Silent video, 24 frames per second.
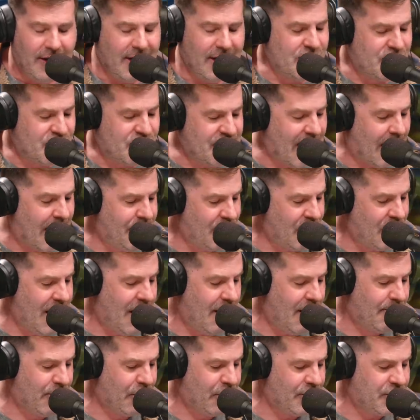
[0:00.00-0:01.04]
in southern
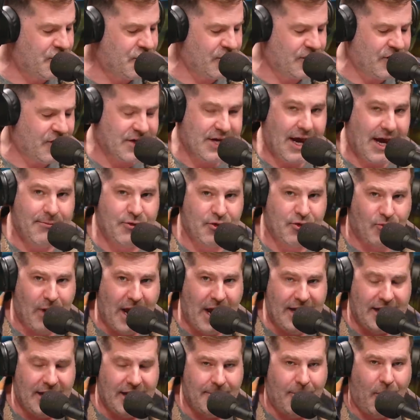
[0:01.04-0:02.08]
Alberta. Took the time to
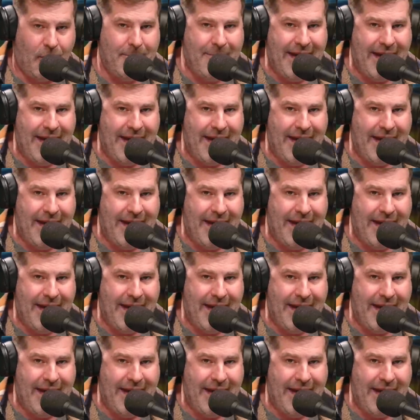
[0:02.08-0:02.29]
write in